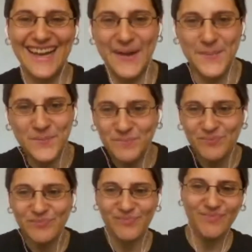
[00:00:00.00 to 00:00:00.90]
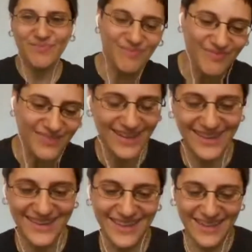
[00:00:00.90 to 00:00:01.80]
um,
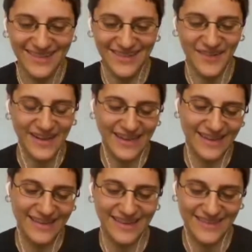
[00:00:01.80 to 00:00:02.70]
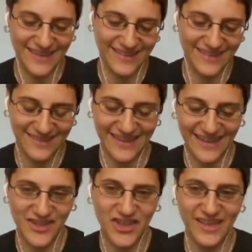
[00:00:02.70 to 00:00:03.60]
and uh, so I, I, think that's
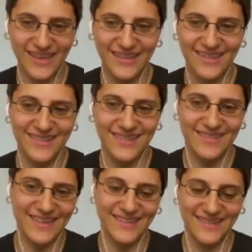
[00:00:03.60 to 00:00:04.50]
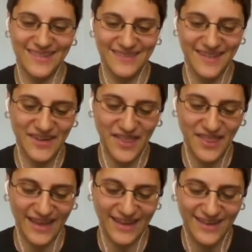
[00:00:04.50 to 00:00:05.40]
like actually is is a good
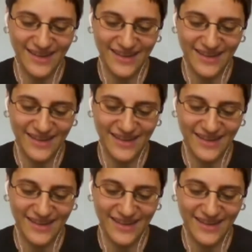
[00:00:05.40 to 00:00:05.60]
thing.